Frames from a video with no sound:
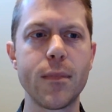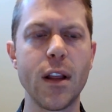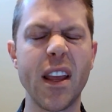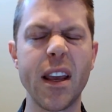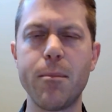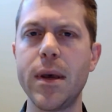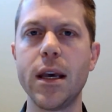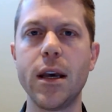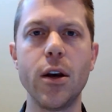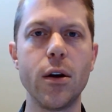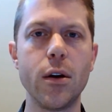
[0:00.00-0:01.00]
like
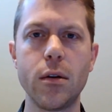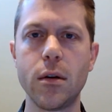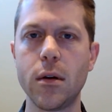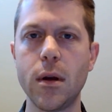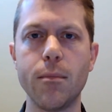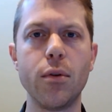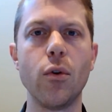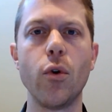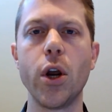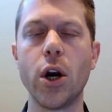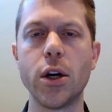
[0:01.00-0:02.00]
big
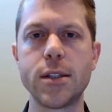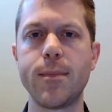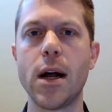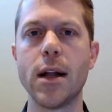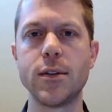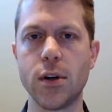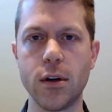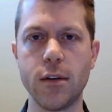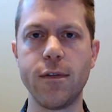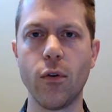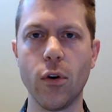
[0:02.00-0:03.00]
employer
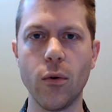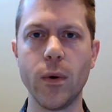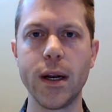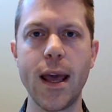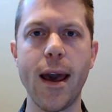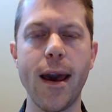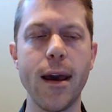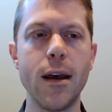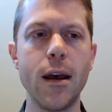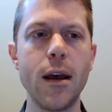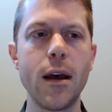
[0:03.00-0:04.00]
sponsored 401k
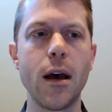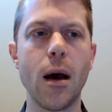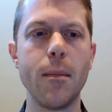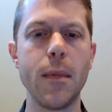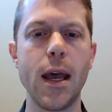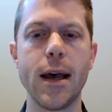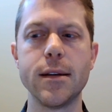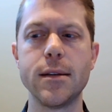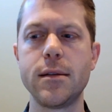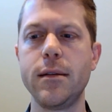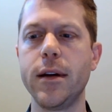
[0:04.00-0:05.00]
that
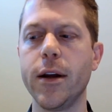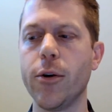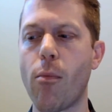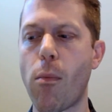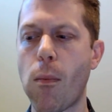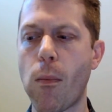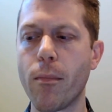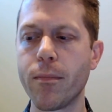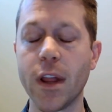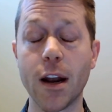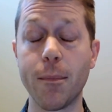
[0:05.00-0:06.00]
has, a
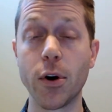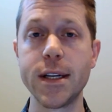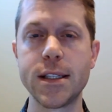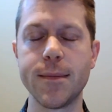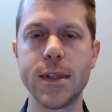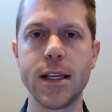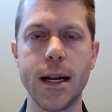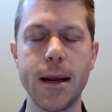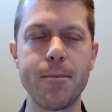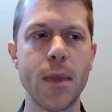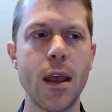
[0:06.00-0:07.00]
lot of participants in
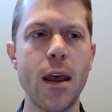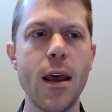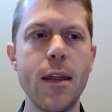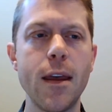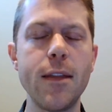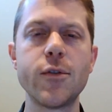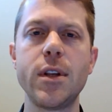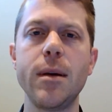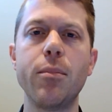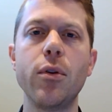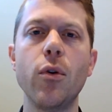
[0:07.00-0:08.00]
it. Then there's the
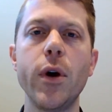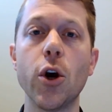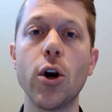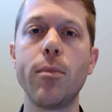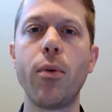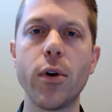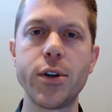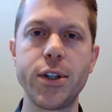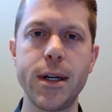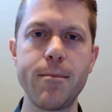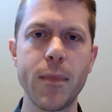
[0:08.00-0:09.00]
employer
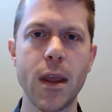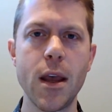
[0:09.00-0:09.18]
portion.